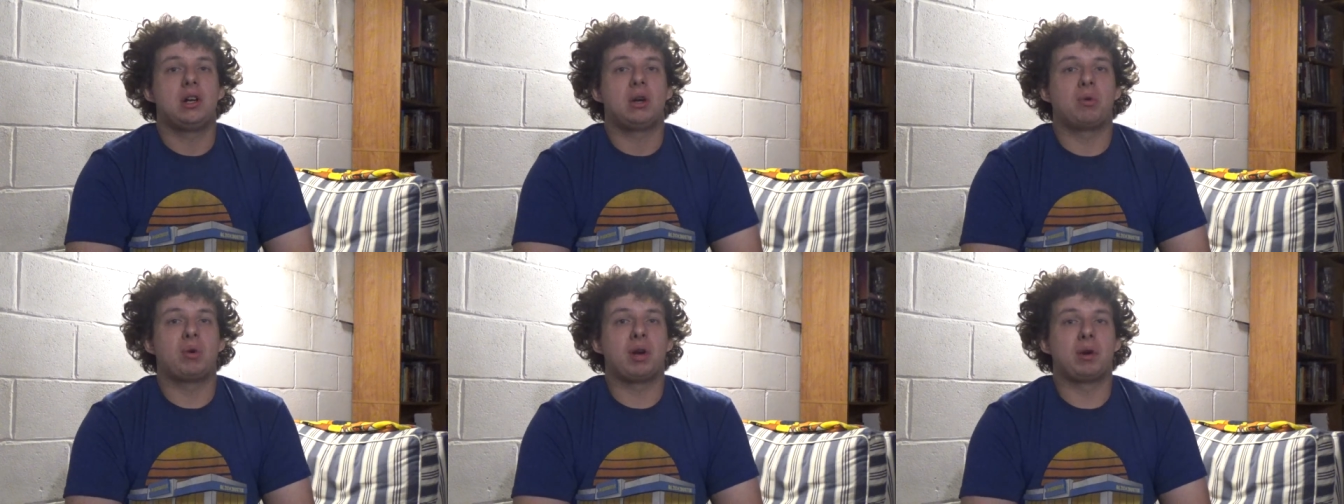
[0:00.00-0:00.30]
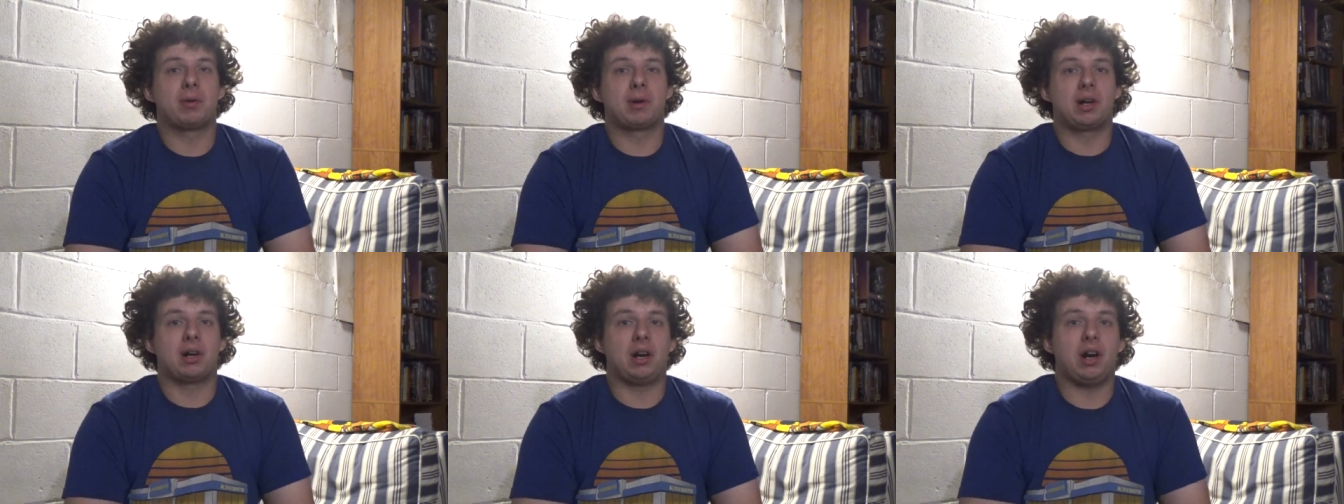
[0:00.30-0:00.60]
We
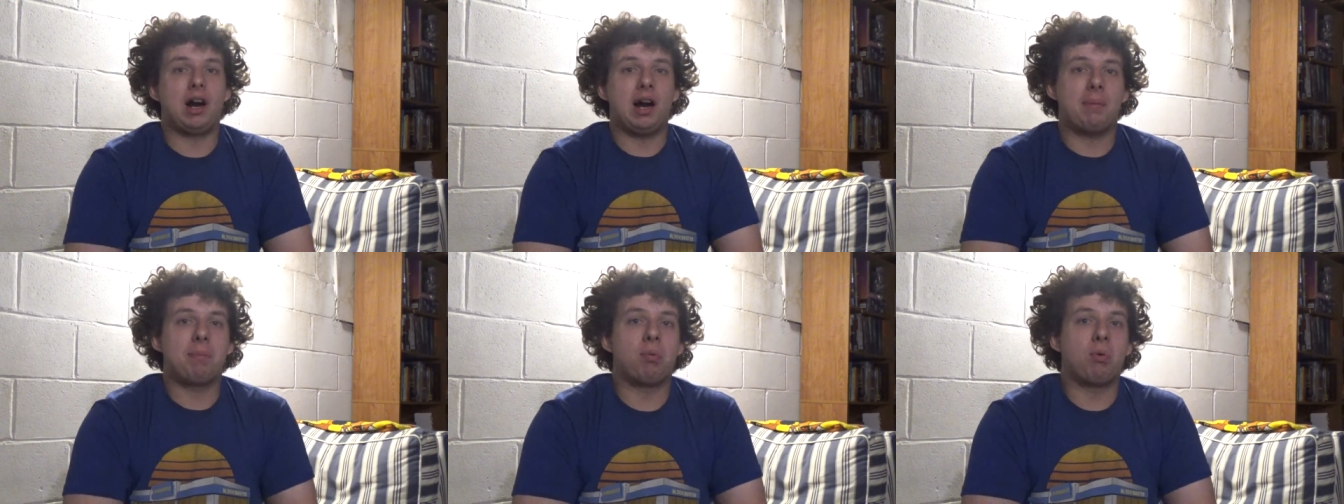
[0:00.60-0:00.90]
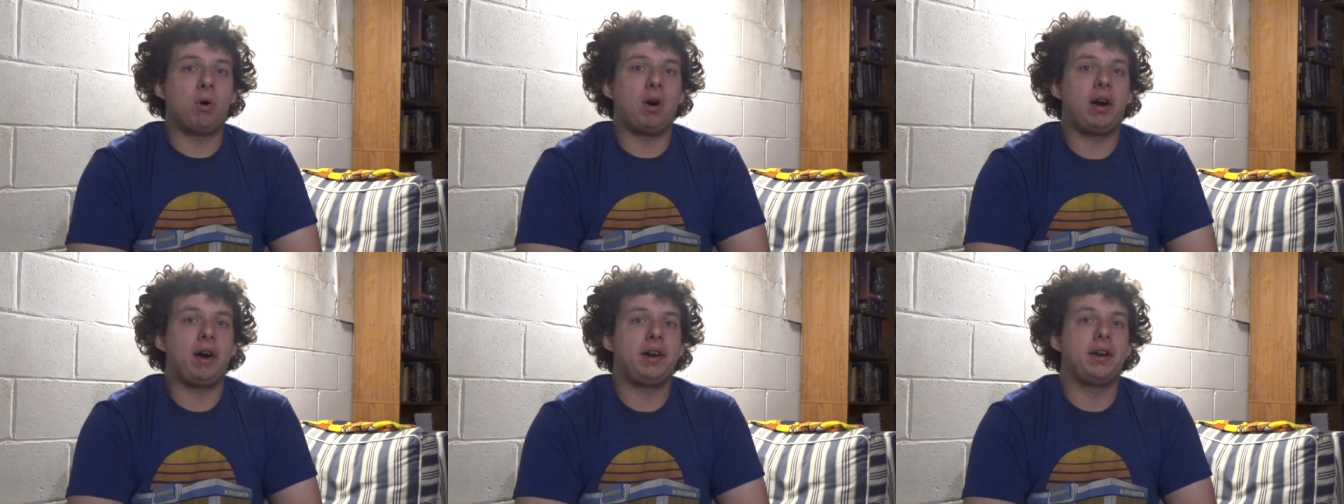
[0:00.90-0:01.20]
were up
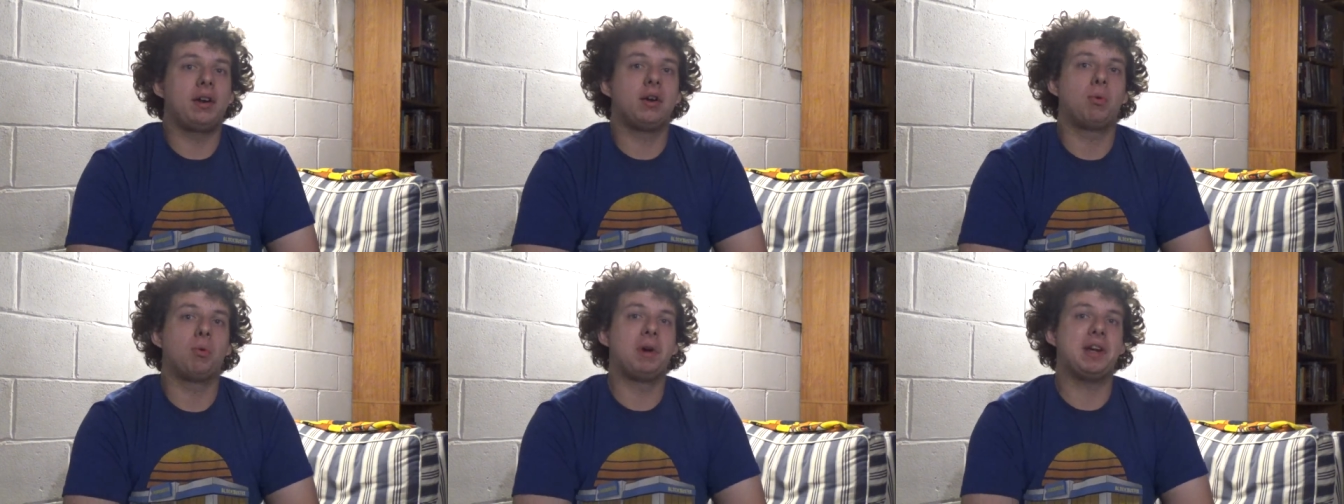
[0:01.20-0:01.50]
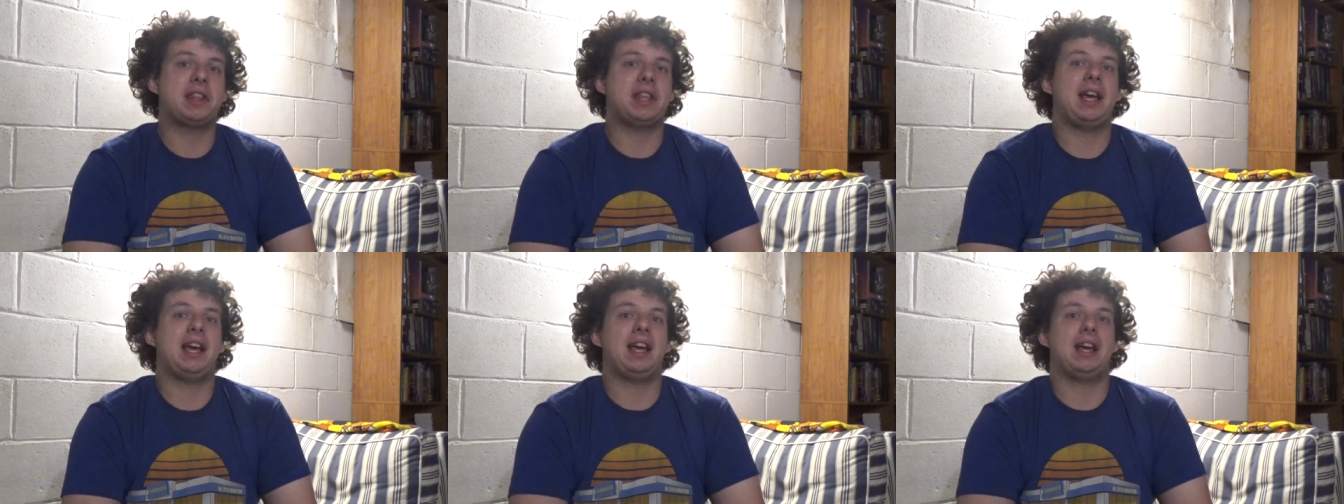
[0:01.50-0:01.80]
one
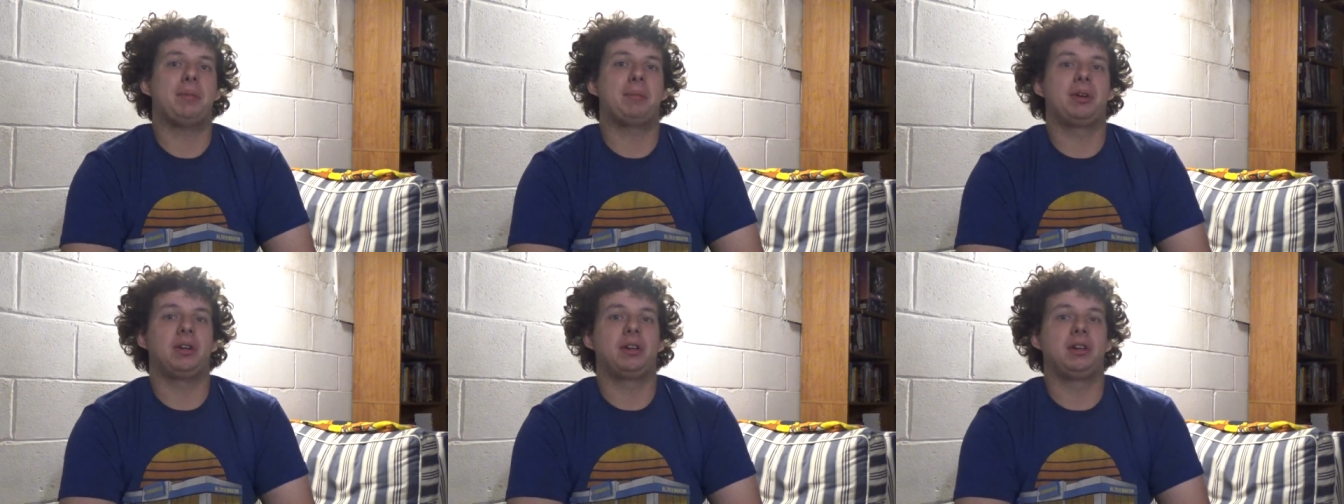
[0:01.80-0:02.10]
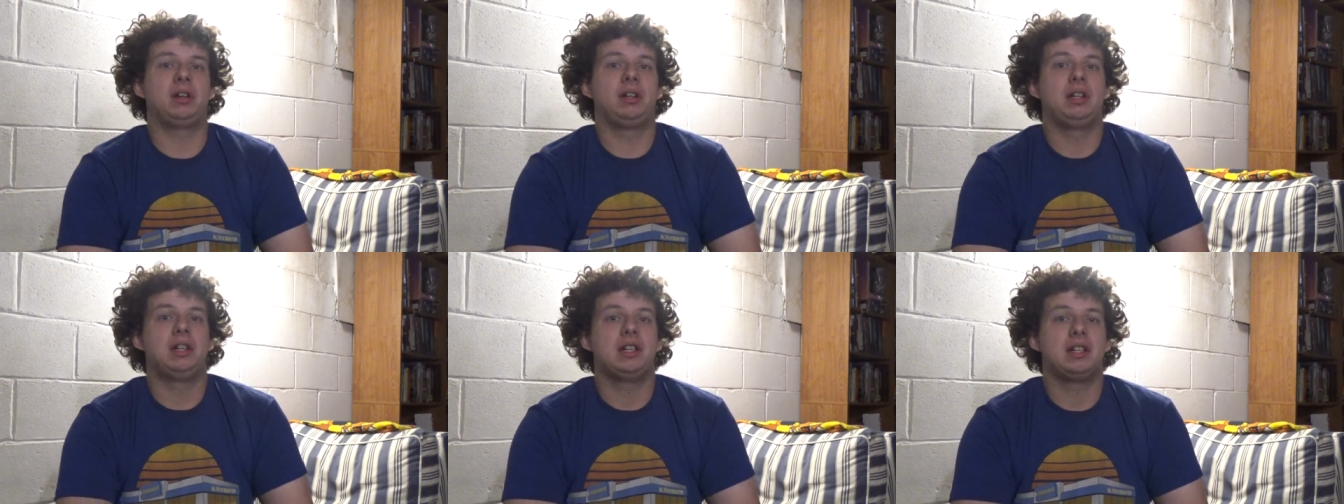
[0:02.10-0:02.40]
with
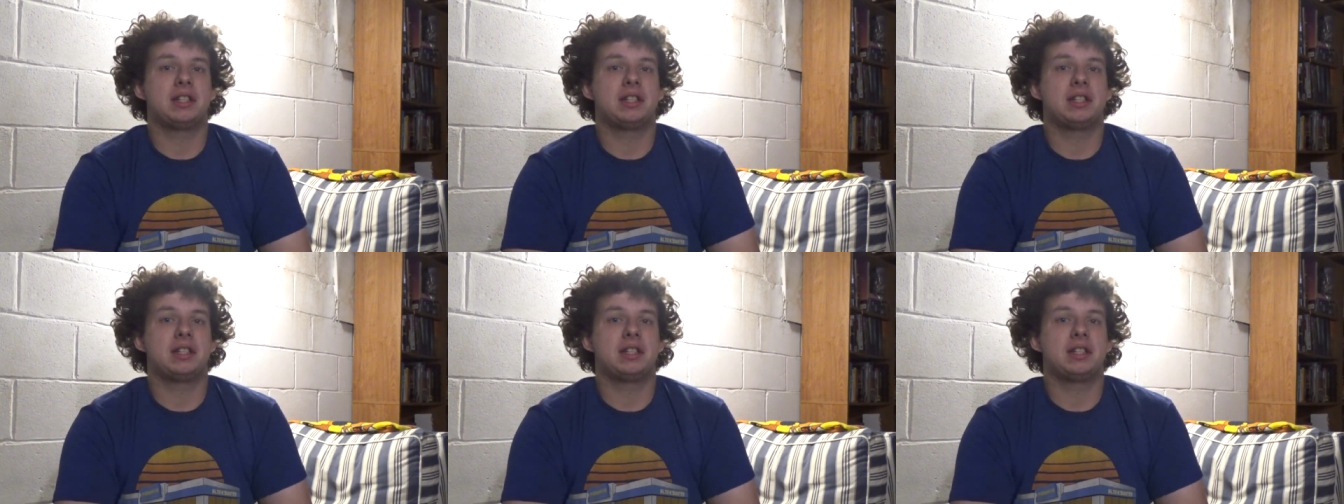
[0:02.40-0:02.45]
Hammer.